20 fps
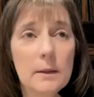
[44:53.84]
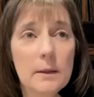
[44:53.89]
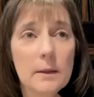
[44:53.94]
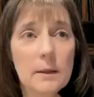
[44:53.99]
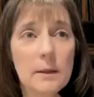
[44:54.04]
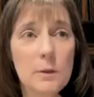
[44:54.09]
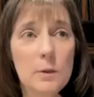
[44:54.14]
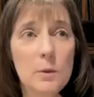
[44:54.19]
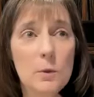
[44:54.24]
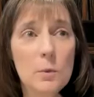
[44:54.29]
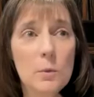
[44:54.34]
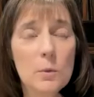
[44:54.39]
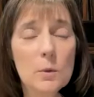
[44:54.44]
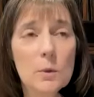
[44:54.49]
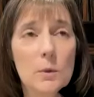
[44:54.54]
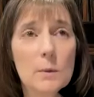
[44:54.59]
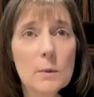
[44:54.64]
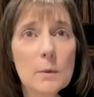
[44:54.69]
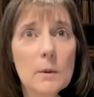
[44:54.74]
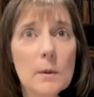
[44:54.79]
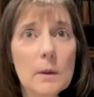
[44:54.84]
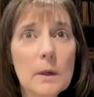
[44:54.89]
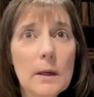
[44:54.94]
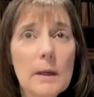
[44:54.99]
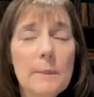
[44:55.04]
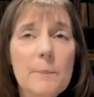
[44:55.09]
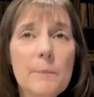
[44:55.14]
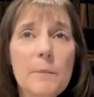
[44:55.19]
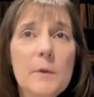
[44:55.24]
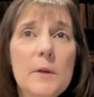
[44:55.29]
you,
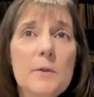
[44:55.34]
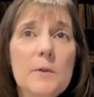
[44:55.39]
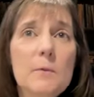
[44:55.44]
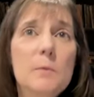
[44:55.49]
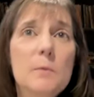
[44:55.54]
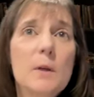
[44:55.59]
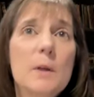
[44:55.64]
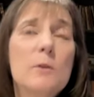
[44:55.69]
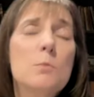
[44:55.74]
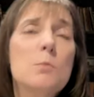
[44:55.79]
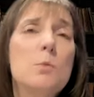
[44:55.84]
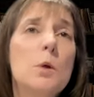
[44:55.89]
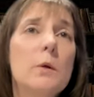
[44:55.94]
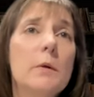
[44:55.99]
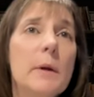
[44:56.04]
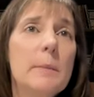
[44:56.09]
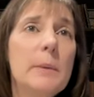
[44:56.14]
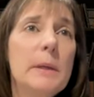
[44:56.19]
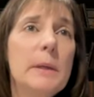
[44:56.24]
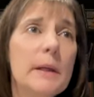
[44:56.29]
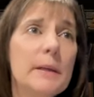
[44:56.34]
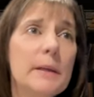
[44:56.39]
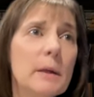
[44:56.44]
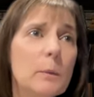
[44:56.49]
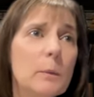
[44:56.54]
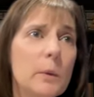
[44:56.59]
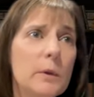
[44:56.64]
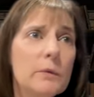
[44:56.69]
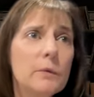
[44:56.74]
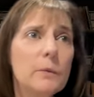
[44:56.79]
there's I mean, I think